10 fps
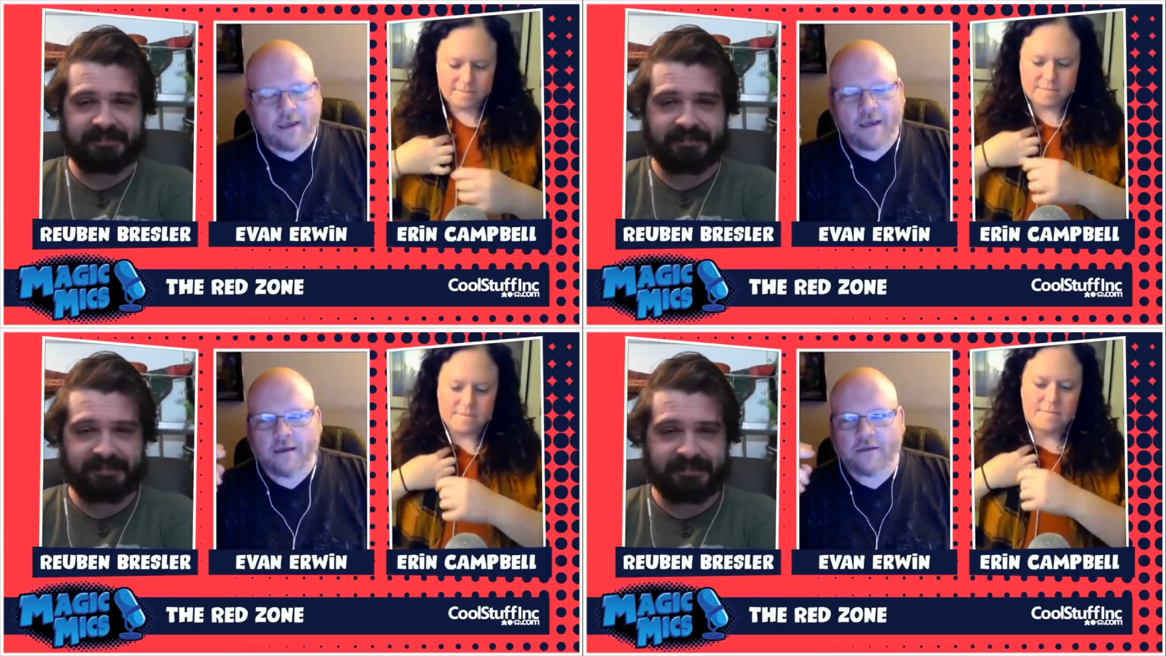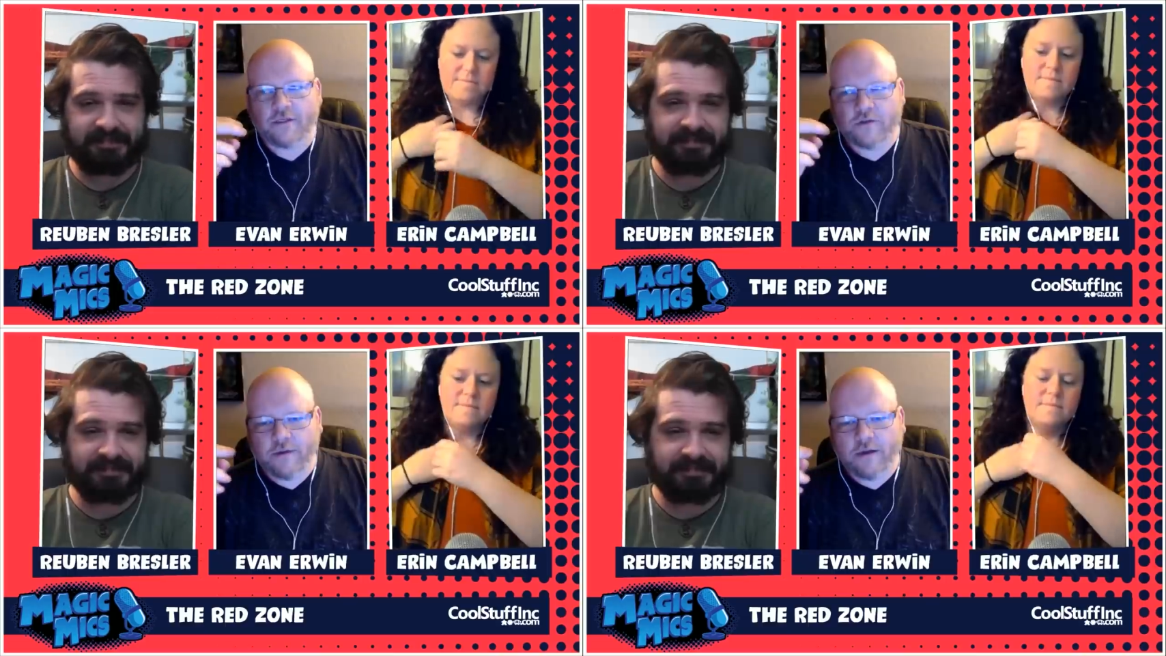
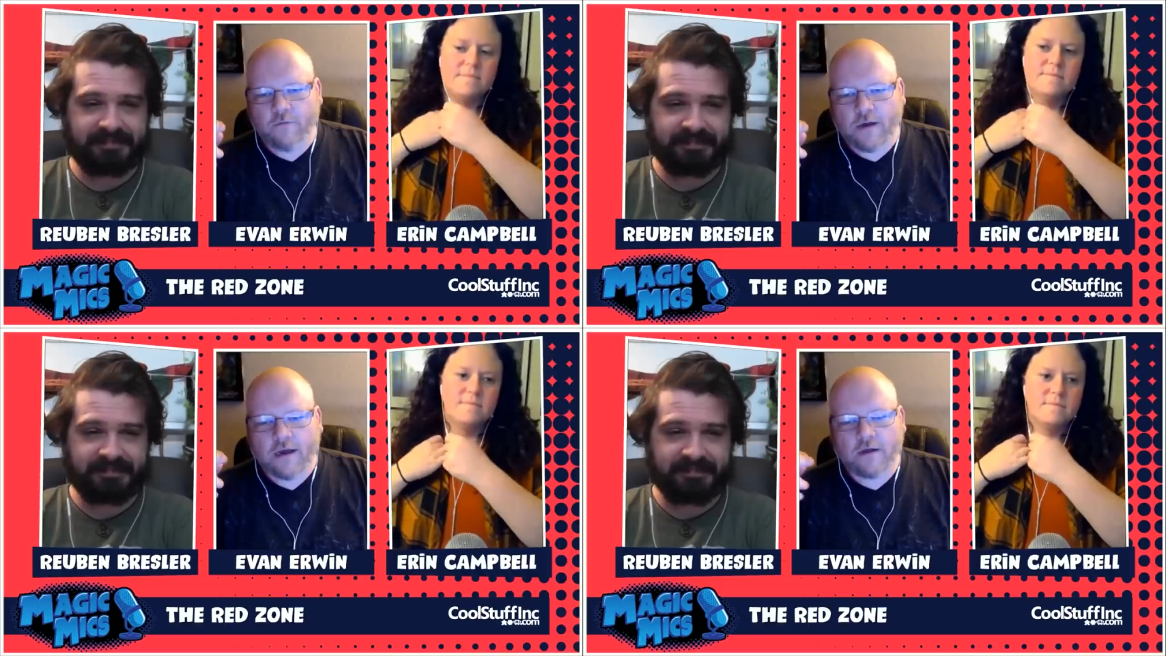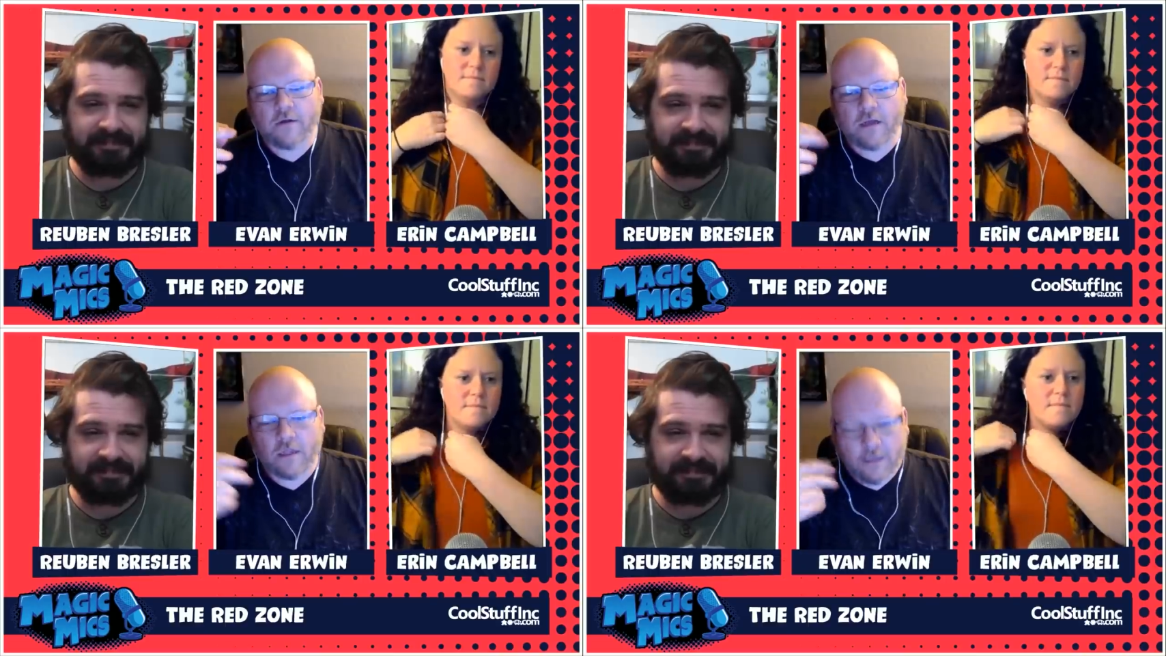
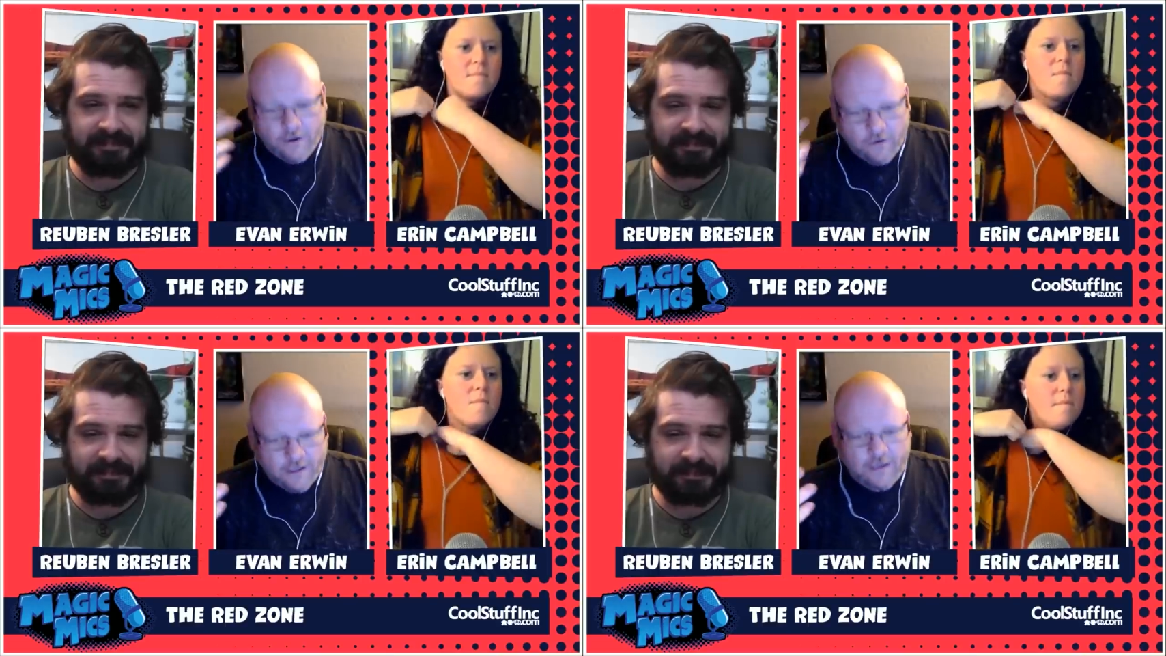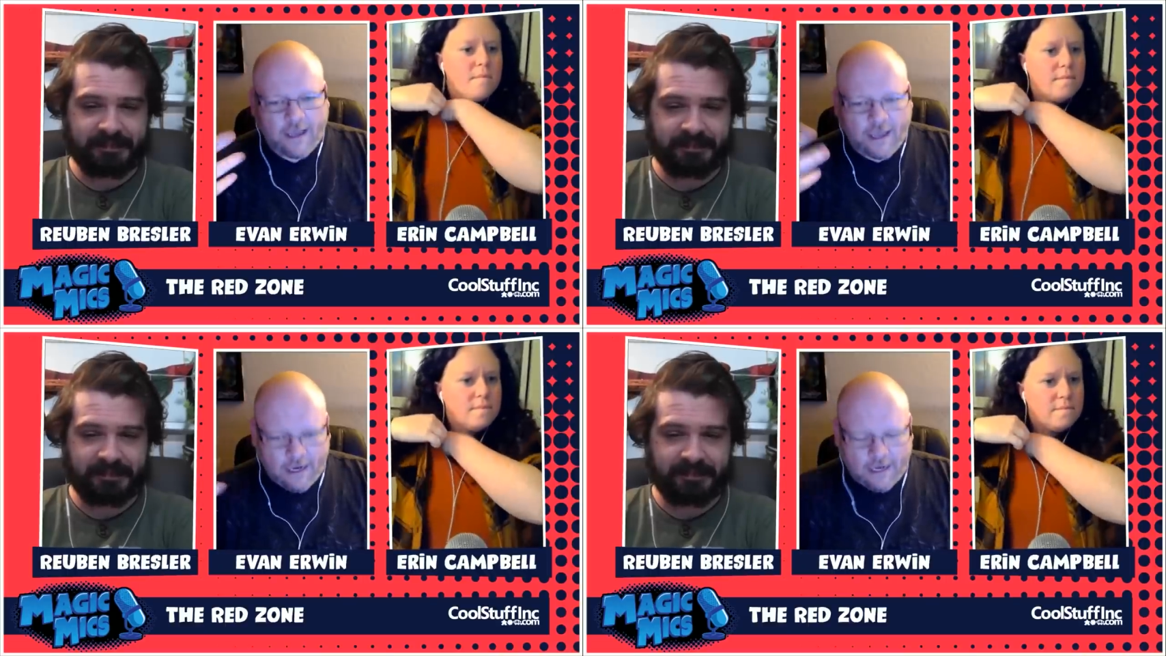Speaker 1: While clearly
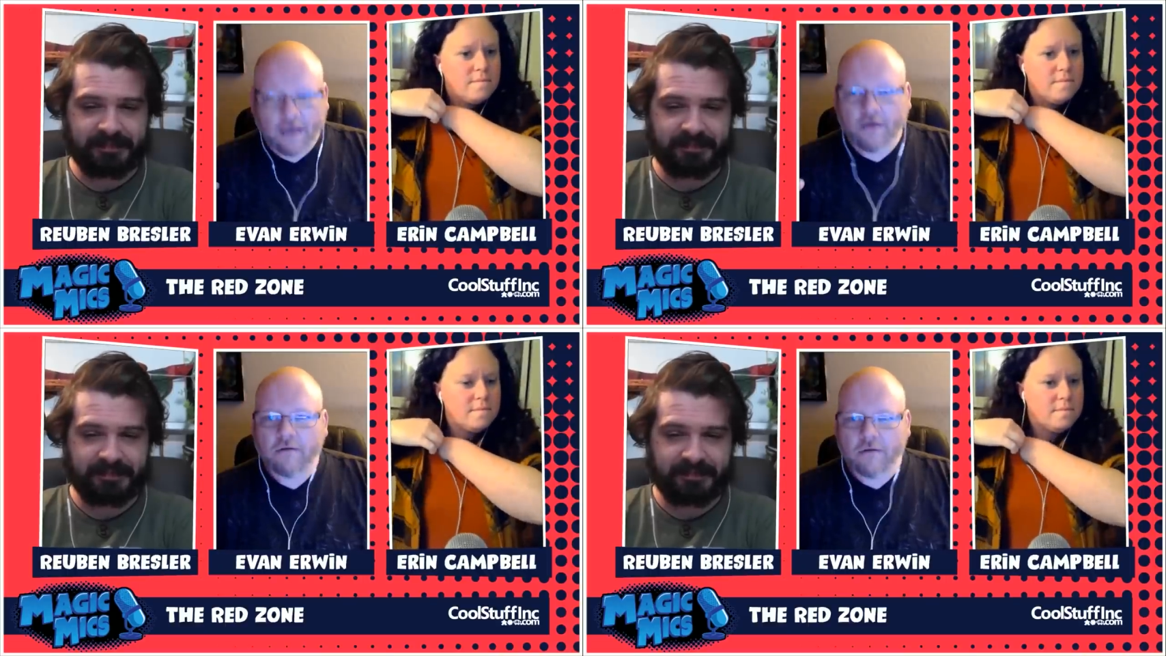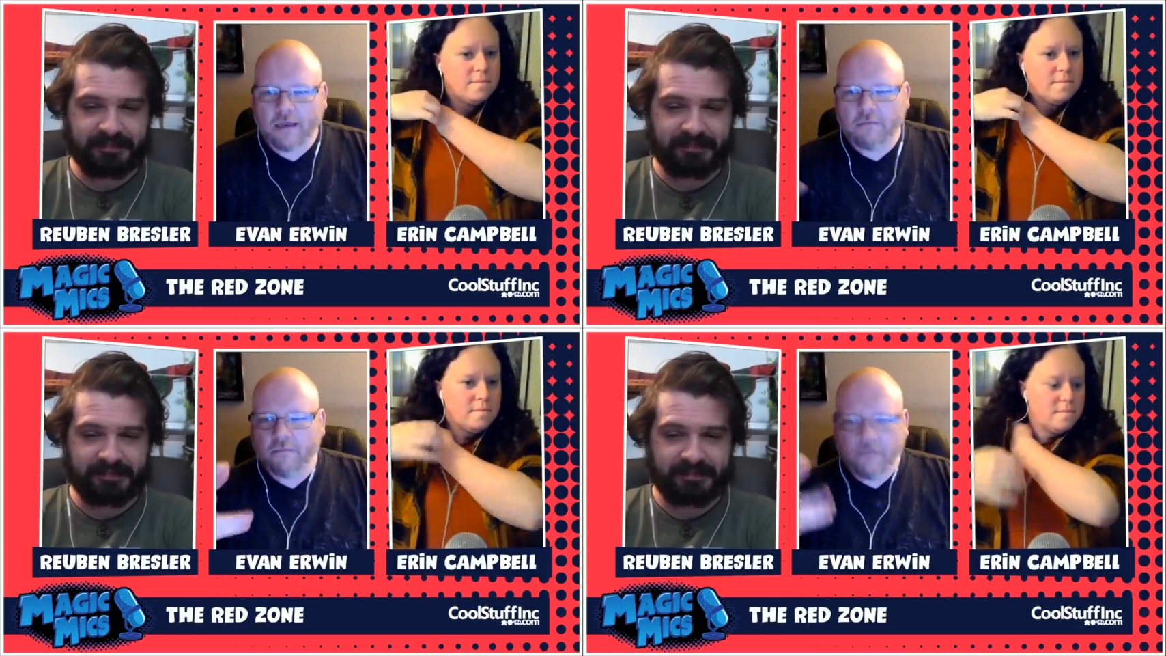hanging out
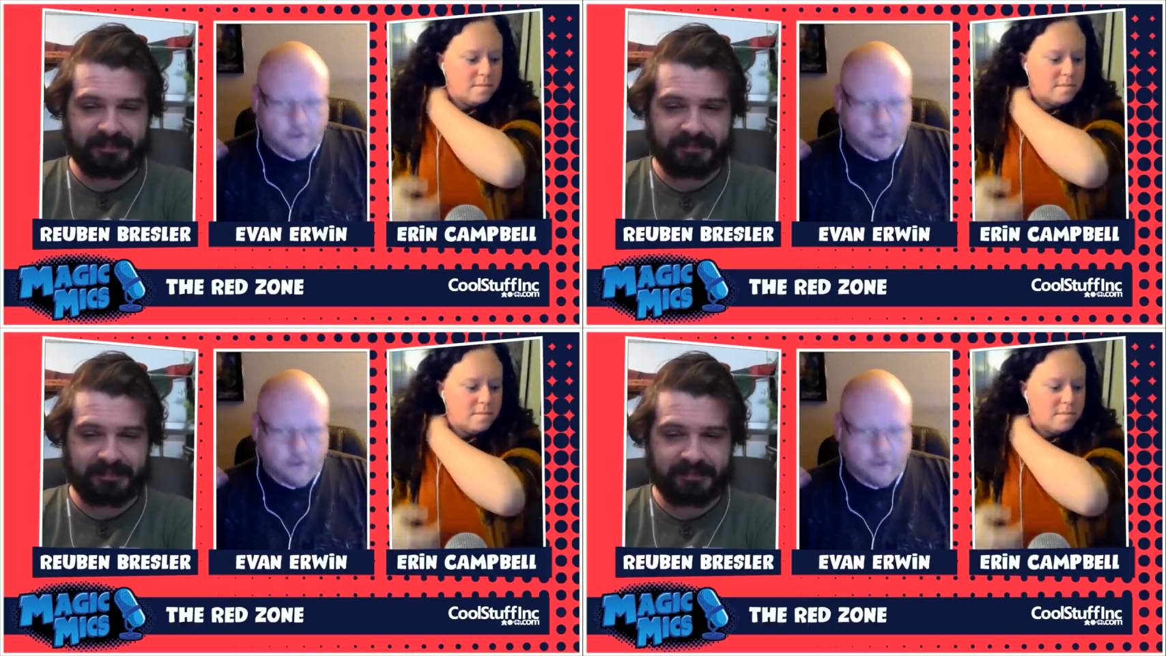and,